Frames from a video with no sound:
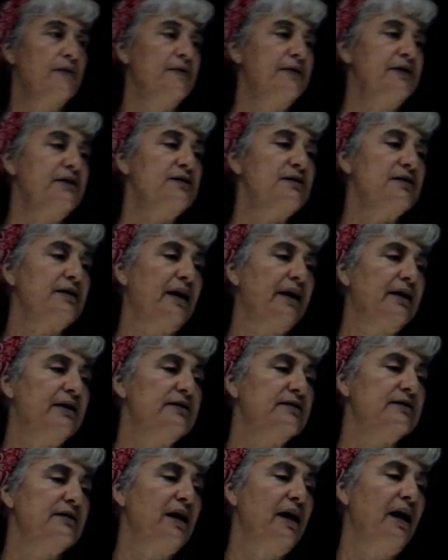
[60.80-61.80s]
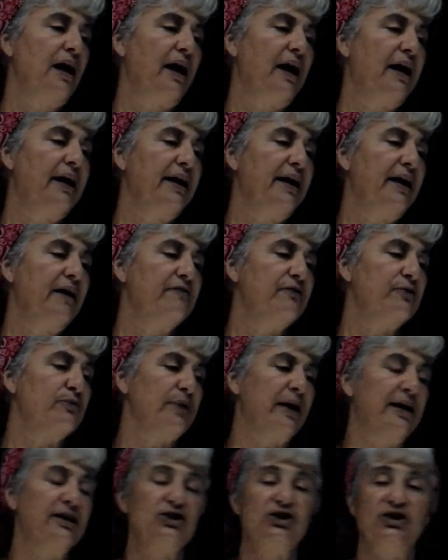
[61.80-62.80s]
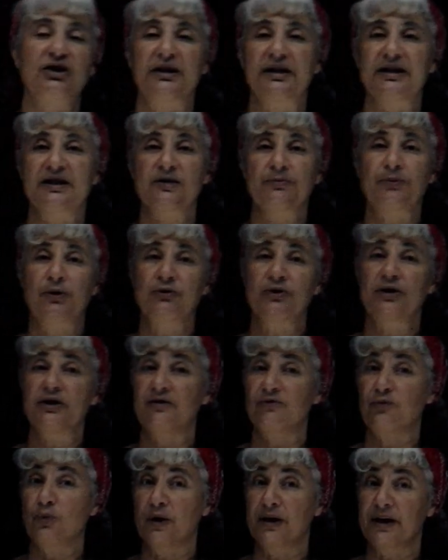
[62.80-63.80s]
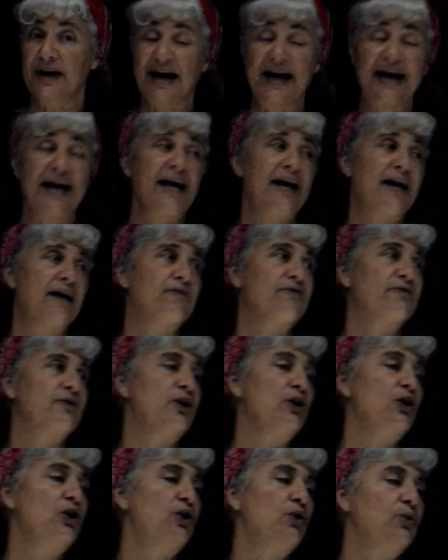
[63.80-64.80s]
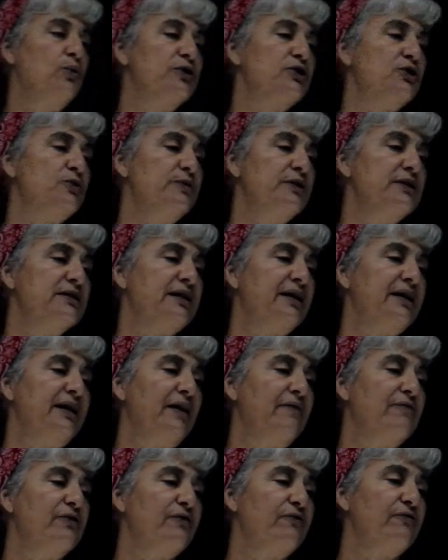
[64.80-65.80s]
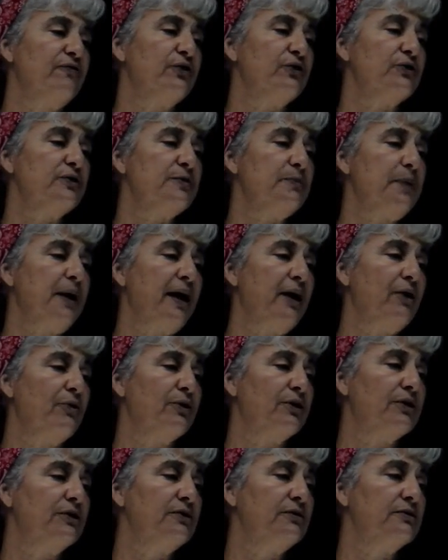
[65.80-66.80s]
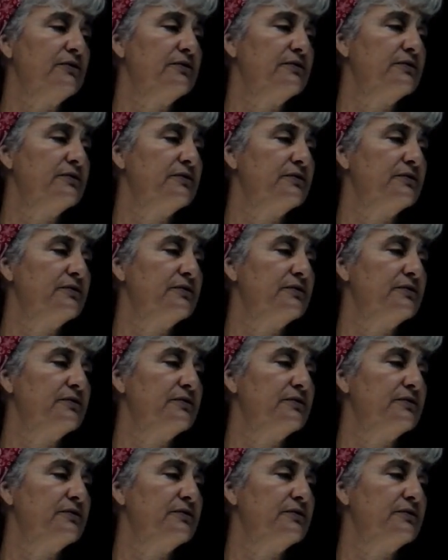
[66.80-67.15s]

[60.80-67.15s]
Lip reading: In this case, I have the rational exponent of 1/2, which means I have the first power